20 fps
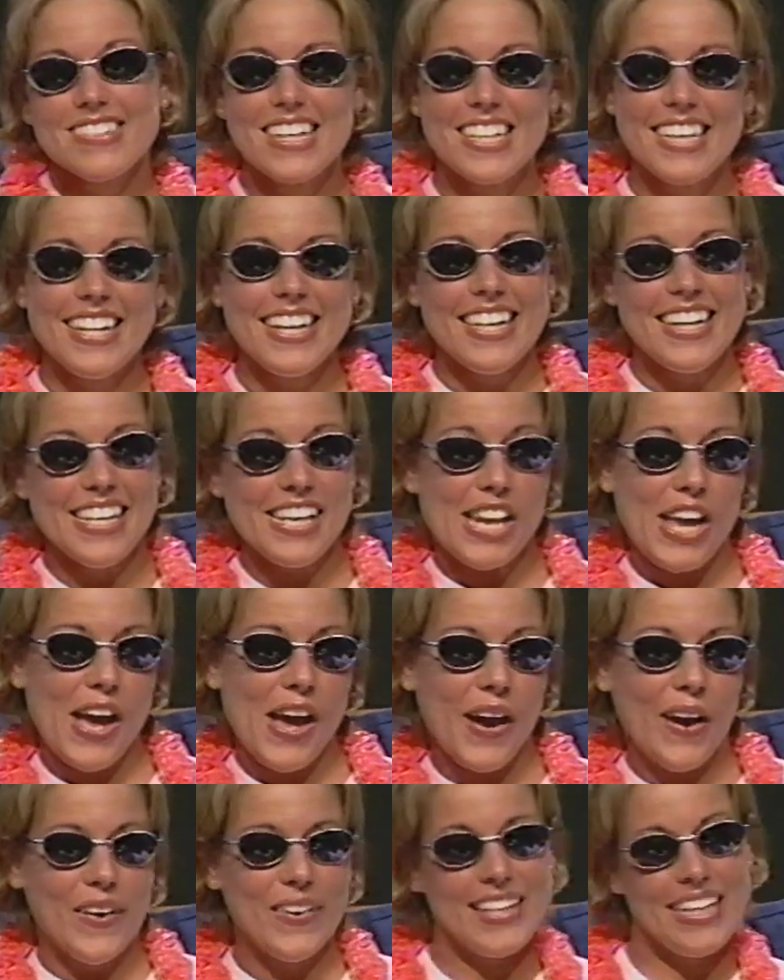wow, you know,
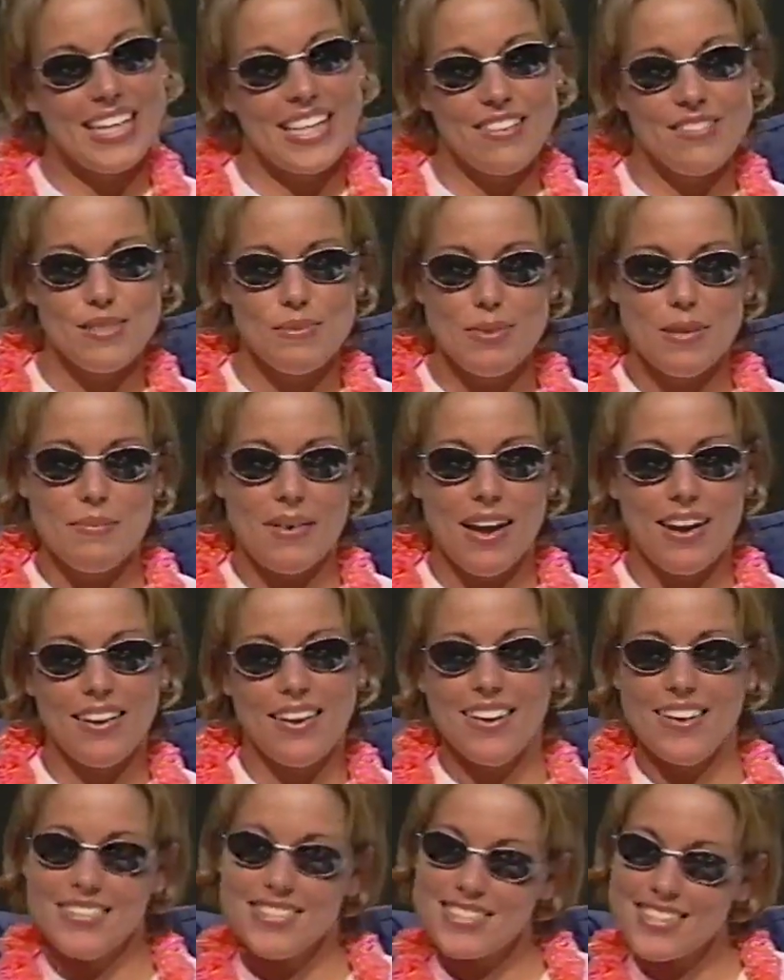that's great. He gives me
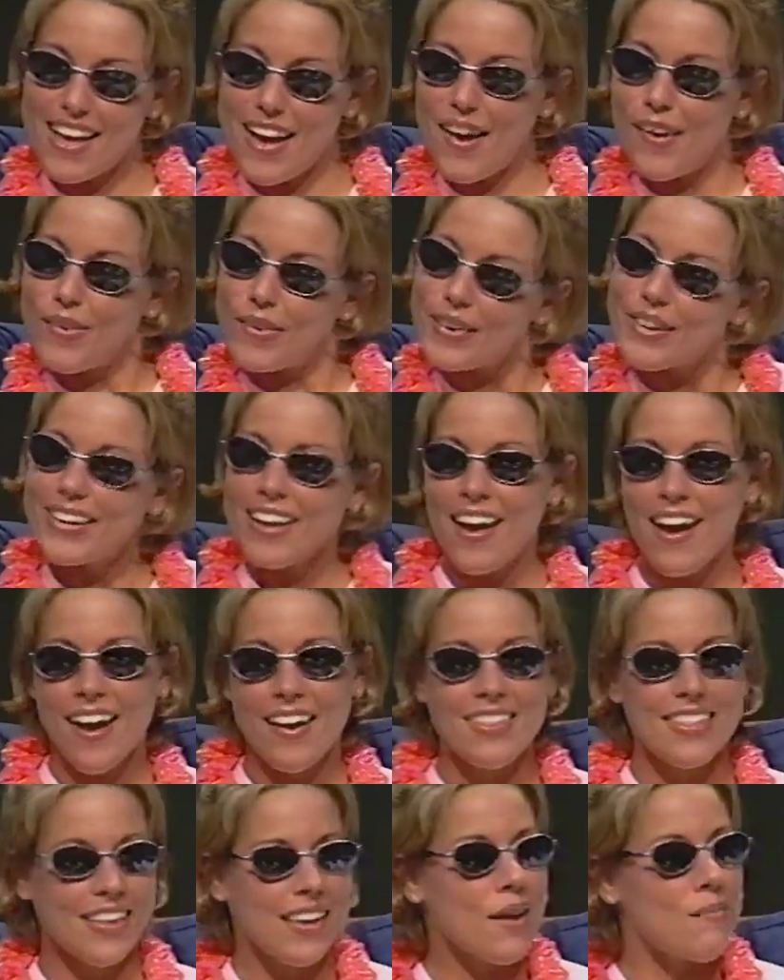money. Great. So.
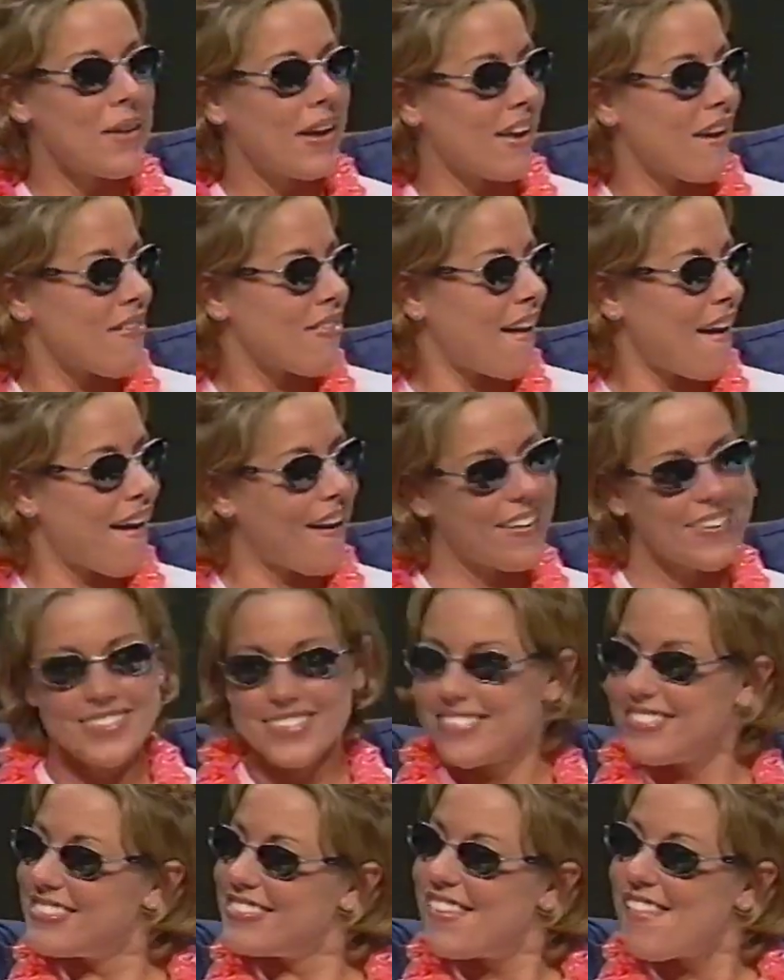Yeah, so
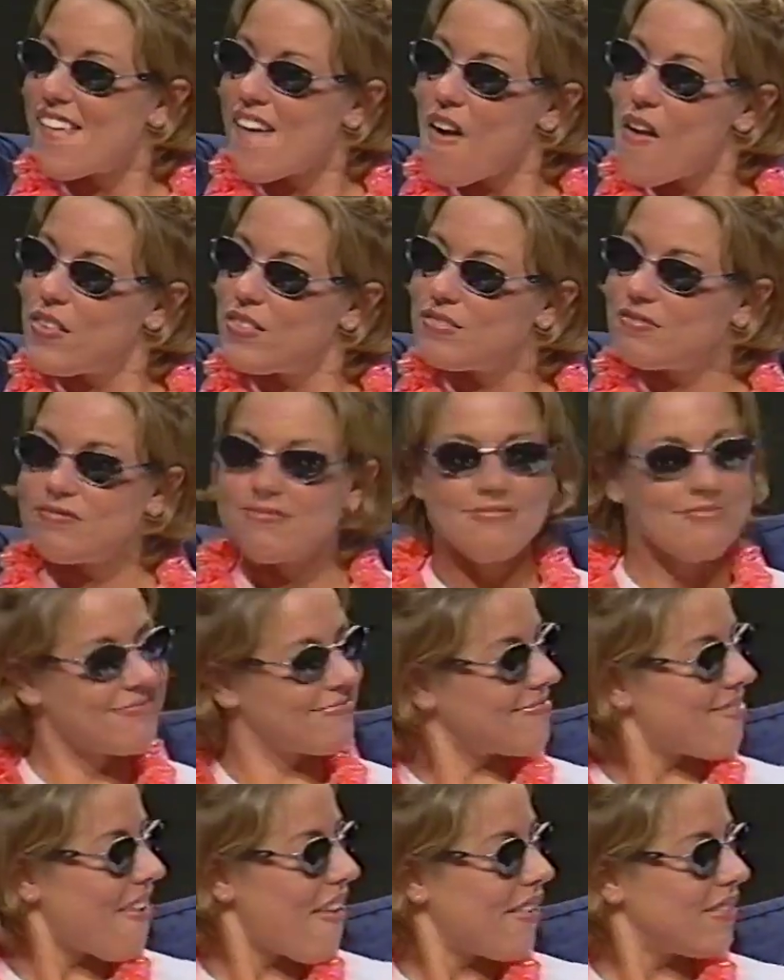Luke, Luke here on the
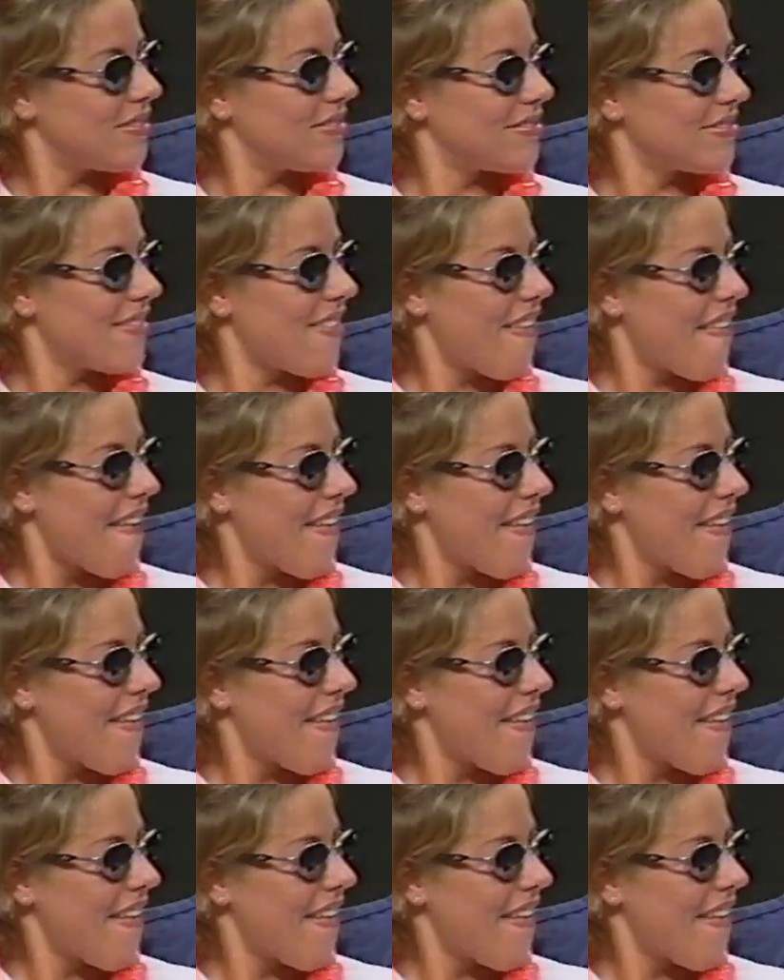end. You